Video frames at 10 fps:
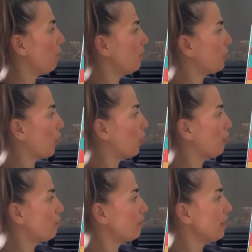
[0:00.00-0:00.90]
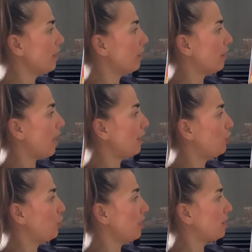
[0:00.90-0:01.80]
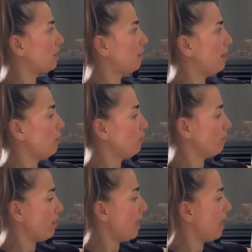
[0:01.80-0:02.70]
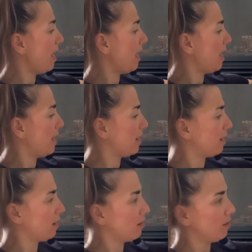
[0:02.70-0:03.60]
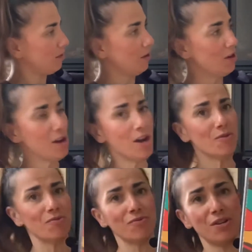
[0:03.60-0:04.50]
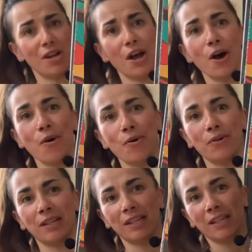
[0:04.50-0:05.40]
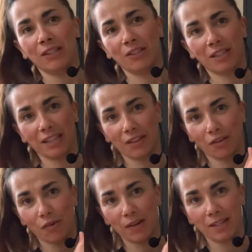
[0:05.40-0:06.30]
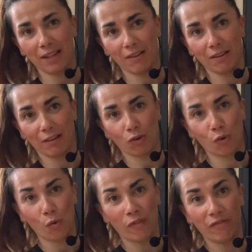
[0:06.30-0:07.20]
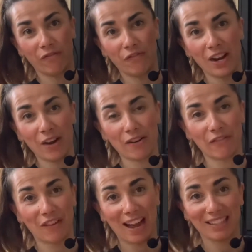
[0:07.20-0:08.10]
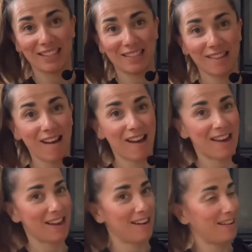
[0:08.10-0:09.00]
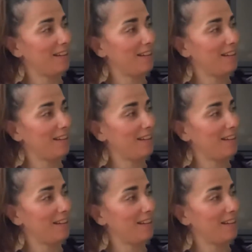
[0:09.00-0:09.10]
was her rear. I just about cried. Oh no. Looks like they're going down a very fast slide.